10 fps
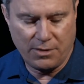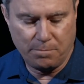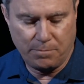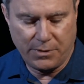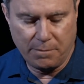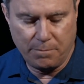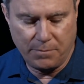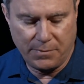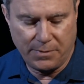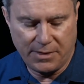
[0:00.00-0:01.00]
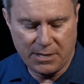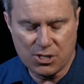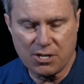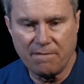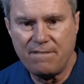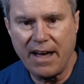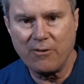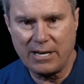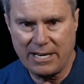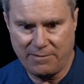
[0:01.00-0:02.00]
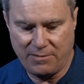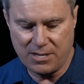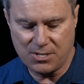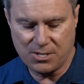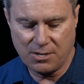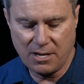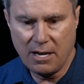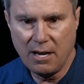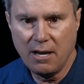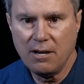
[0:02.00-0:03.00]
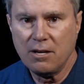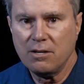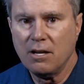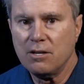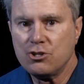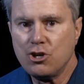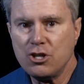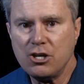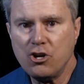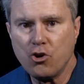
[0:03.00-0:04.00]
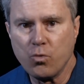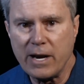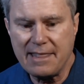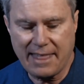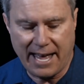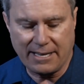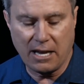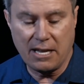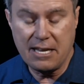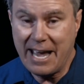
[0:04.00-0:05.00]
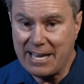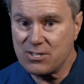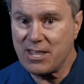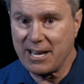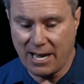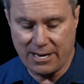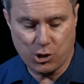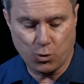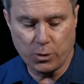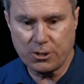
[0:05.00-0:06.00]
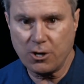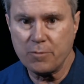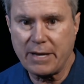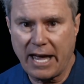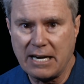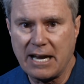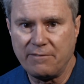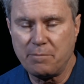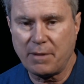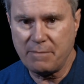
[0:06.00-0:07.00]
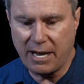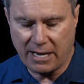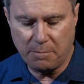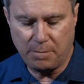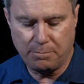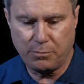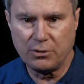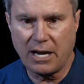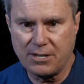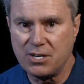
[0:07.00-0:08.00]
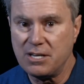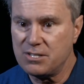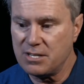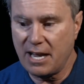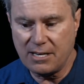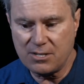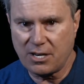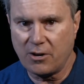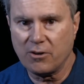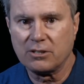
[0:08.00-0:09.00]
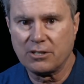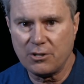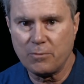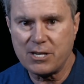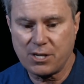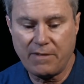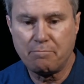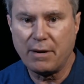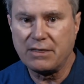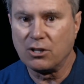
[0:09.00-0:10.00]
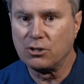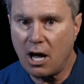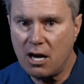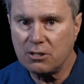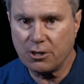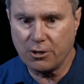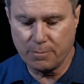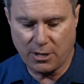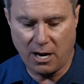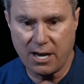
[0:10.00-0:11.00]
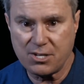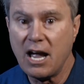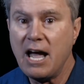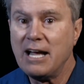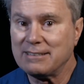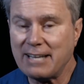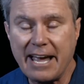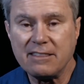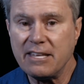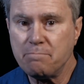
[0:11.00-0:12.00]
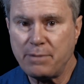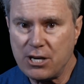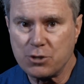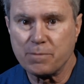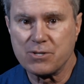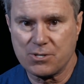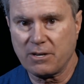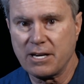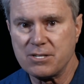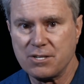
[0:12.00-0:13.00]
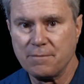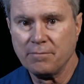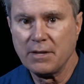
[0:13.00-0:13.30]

the, the, the severity of this to the degree that, yes, they got a short-term gain out of it by making people nuts and, and hysterical and all the rest of it, but the long-term cost, like the impeachment circus,